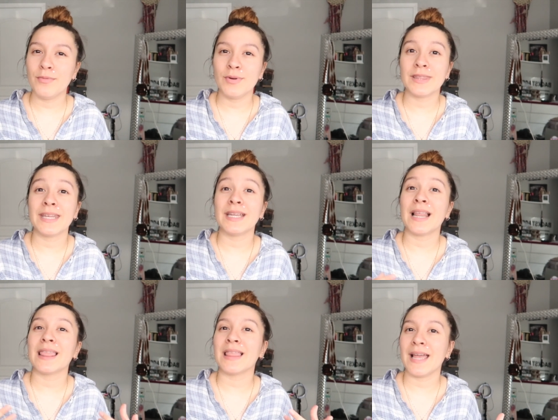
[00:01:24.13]
of what
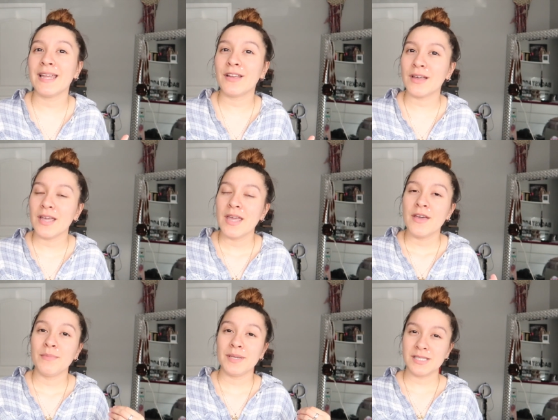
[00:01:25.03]
they'd like
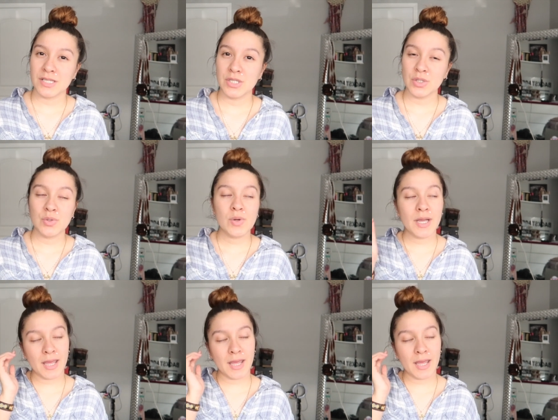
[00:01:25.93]
me to do.